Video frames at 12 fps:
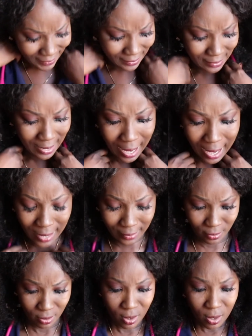
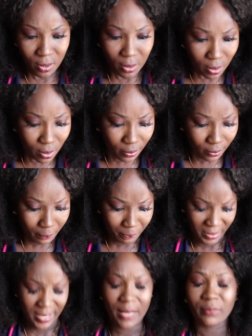not
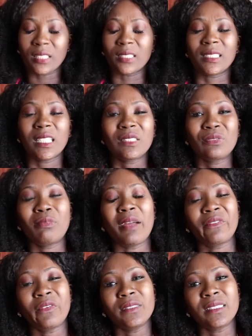became successful
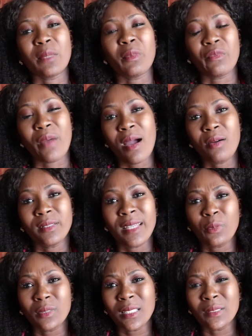my first time around,
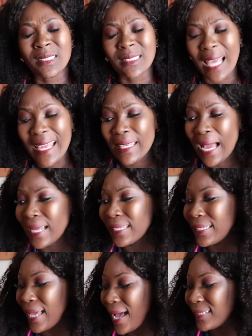
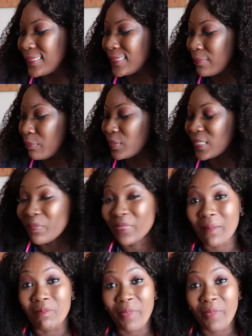I got something